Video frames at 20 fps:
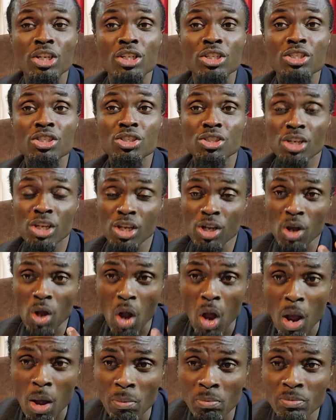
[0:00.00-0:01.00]
She
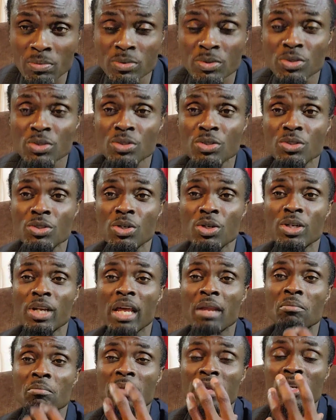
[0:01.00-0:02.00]
come to
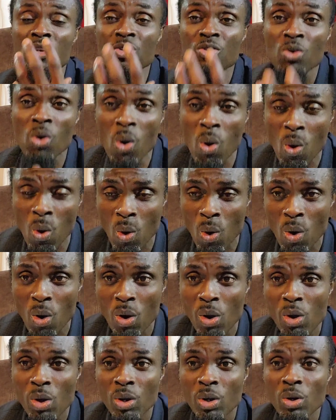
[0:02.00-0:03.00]
let me know
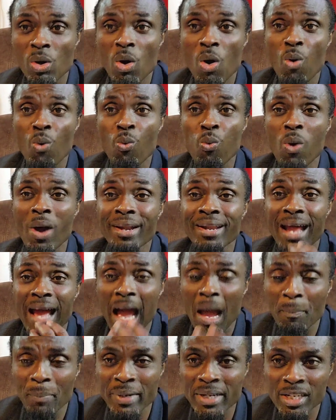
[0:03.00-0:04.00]
what
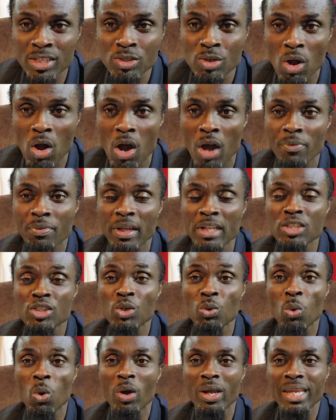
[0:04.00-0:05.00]
happening to her that
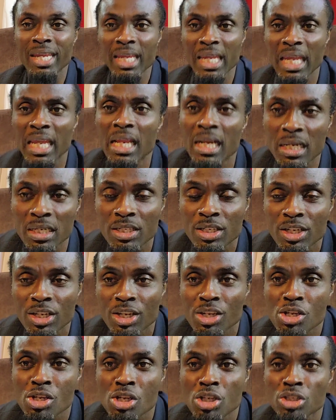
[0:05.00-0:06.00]
she was healed.
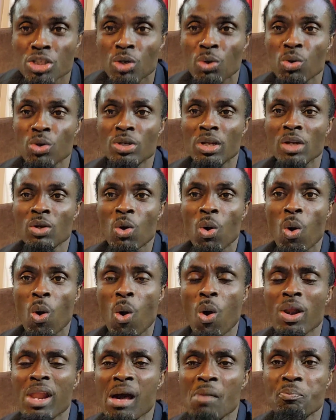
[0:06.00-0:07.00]
She could not
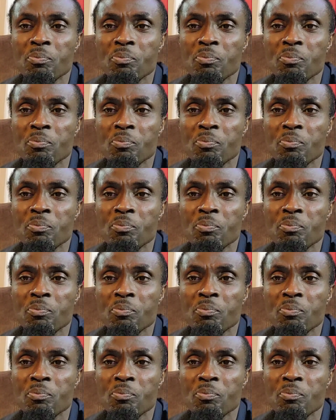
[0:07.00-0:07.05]
hold her